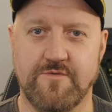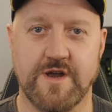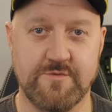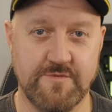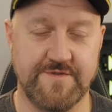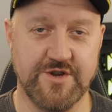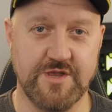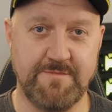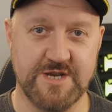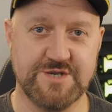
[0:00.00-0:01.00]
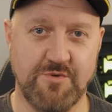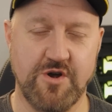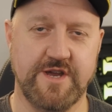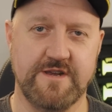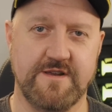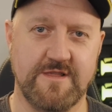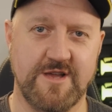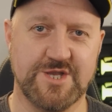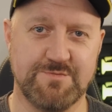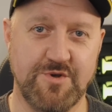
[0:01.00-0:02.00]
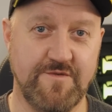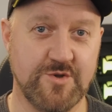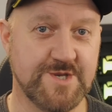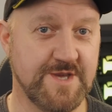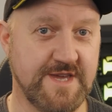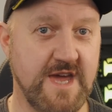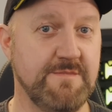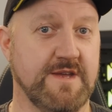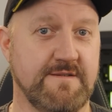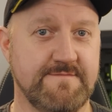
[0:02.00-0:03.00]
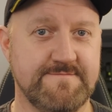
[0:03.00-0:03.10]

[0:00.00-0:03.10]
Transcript: Right, we've done the benchmarking, let's move on to the gaming.